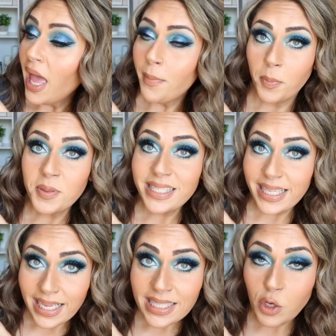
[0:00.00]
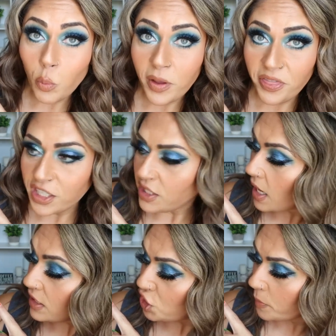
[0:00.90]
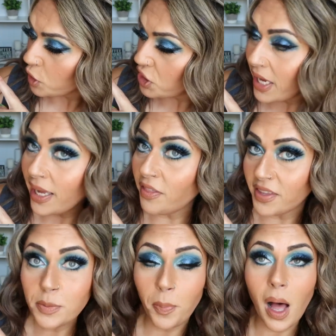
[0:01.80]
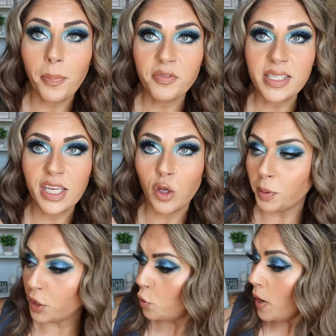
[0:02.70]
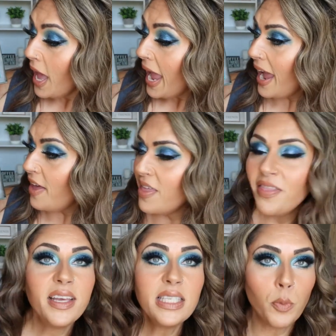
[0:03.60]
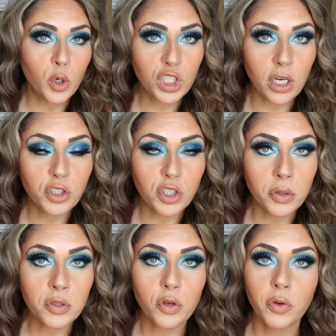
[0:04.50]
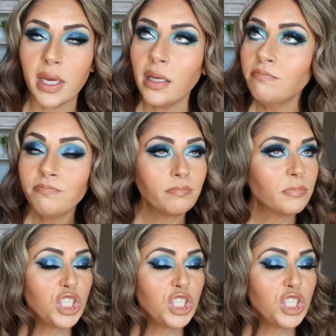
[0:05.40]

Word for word: I'm obsessed with this shimmer shade, this pop of teal blue, and then this more chartreuse green.